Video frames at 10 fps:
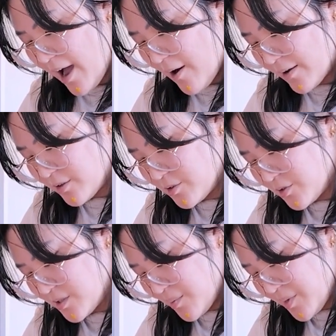how I could
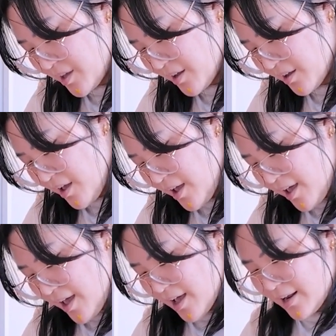do something
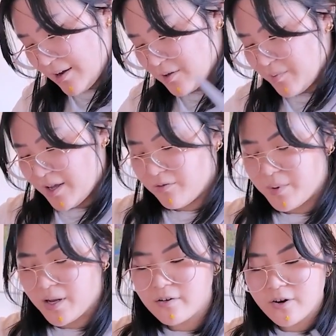and how to make
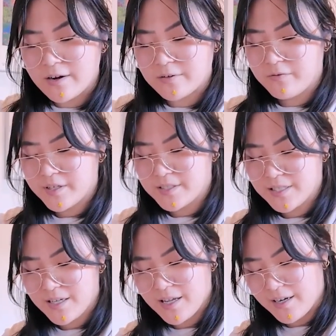it better, how to
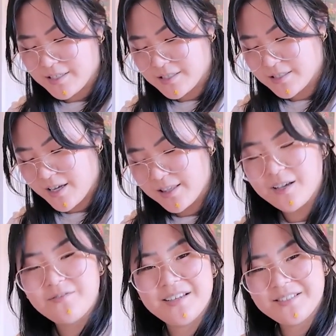fix it, and I
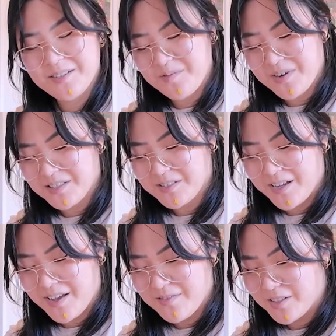love that so much. So
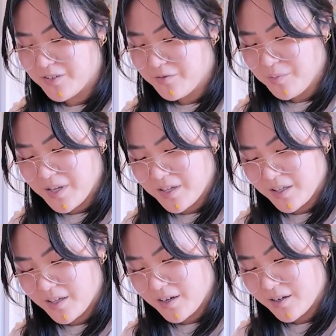yeah, thank you for
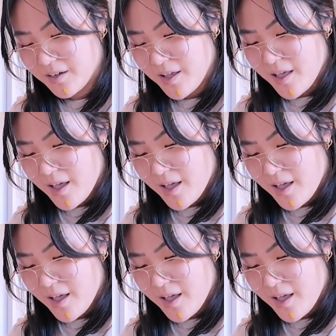being here.